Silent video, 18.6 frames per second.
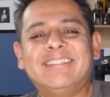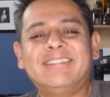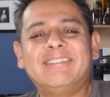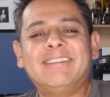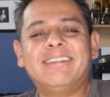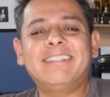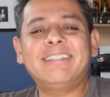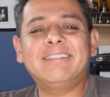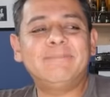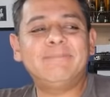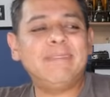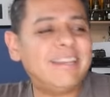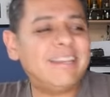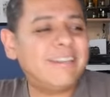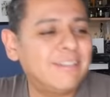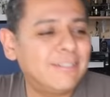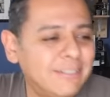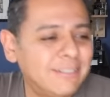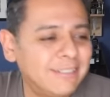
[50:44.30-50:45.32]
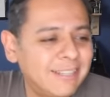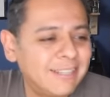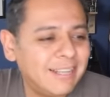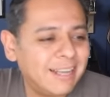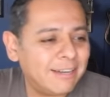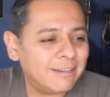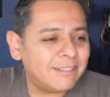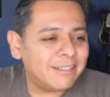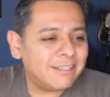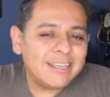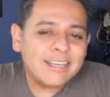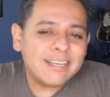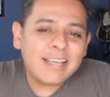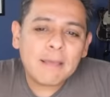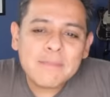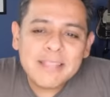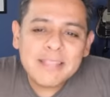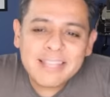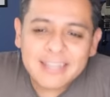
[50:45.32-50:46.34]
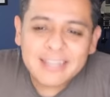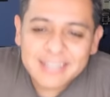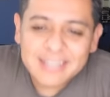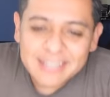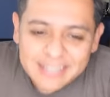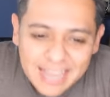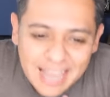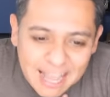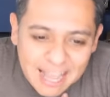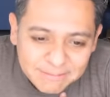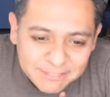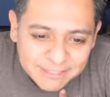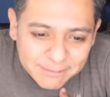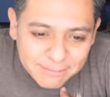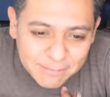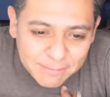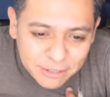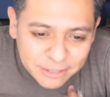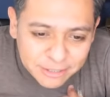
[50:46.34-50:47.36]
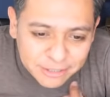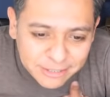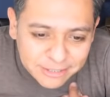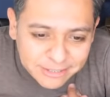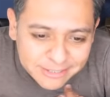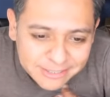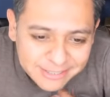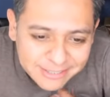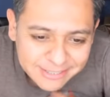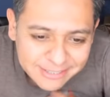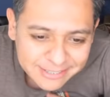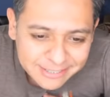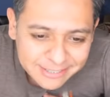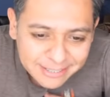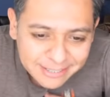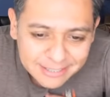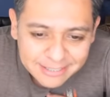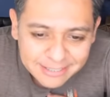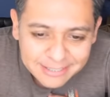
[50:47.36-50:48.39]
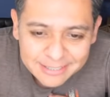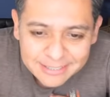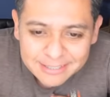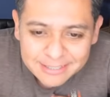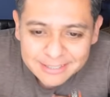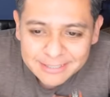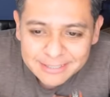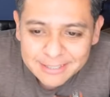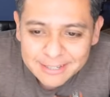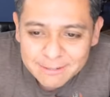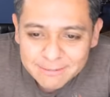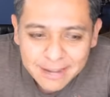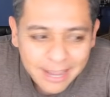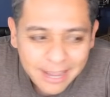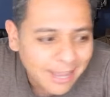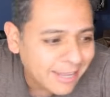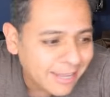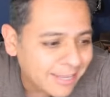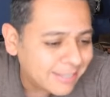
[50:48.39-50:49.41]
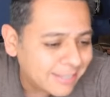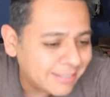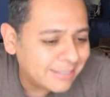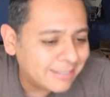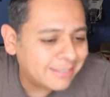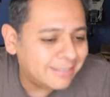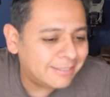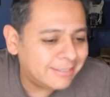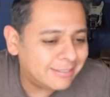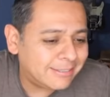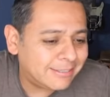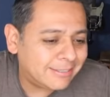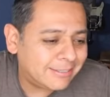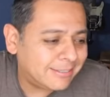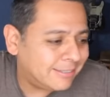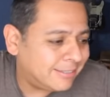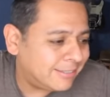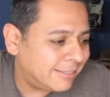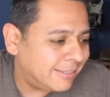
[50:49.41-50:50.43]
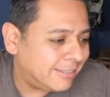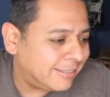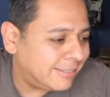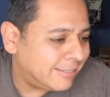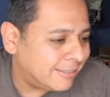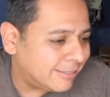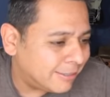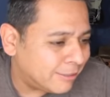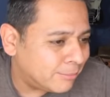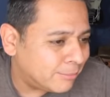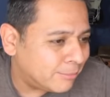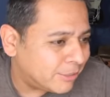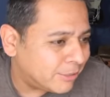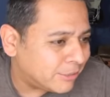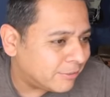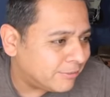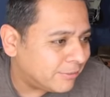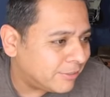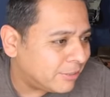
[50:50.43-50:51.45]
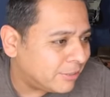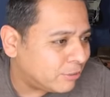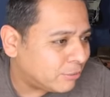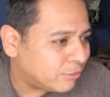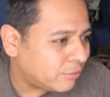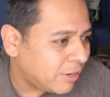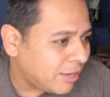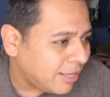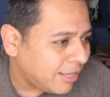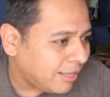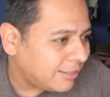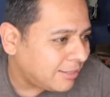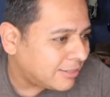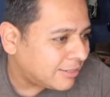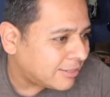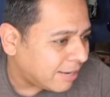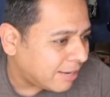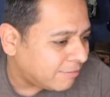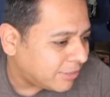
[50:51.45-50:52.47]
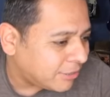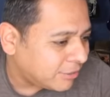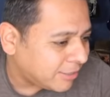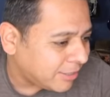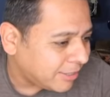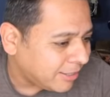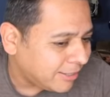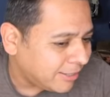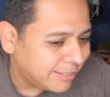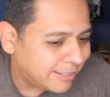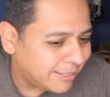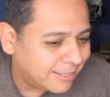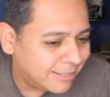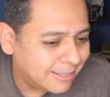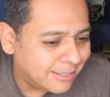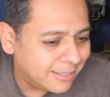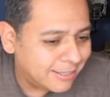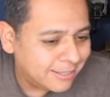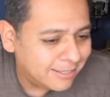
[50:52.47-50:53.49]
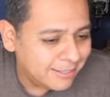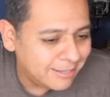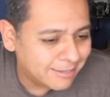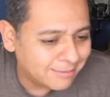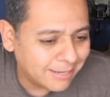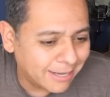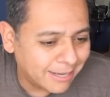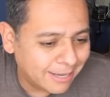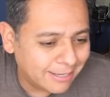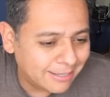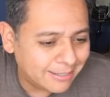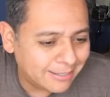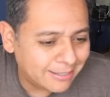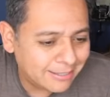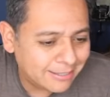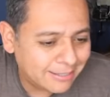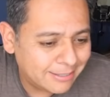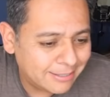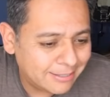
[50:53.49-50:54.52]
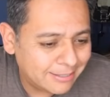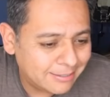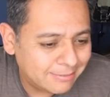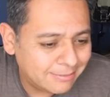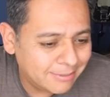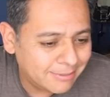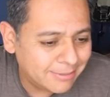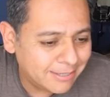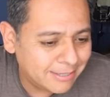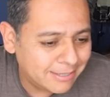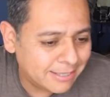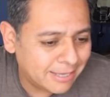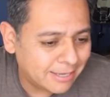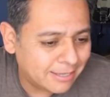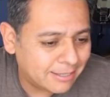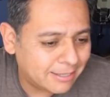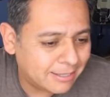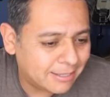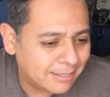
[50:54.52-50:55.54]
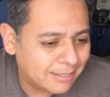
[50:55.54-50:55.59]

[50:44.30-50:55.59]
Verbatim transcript: Will it be cool? Oh, look. I mean, they have commercials. No way. Is there a commercial for the truck? The Cybertruck? No way. What was that?